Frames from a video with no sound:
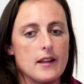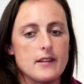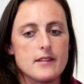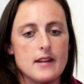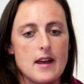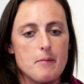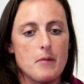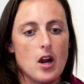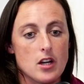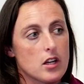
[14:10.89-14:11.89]
And
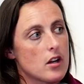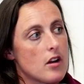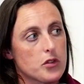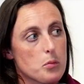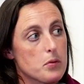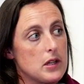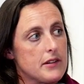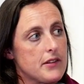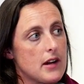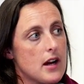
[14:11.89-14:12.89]
um, Ireland got off to a
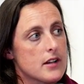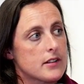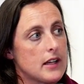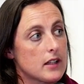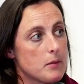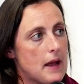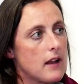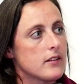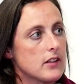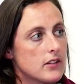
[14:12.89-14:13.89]
brilliant start, kicking the
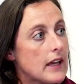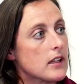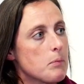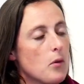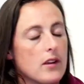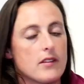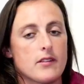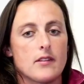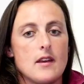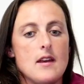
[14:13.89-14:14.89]
penalty and taking the
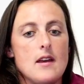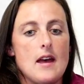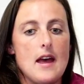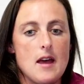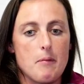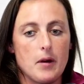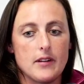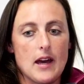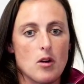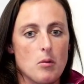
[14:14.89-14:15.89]
points uh, by
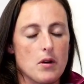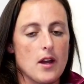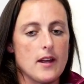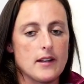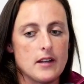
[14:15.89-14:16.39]
Dana O'Brien.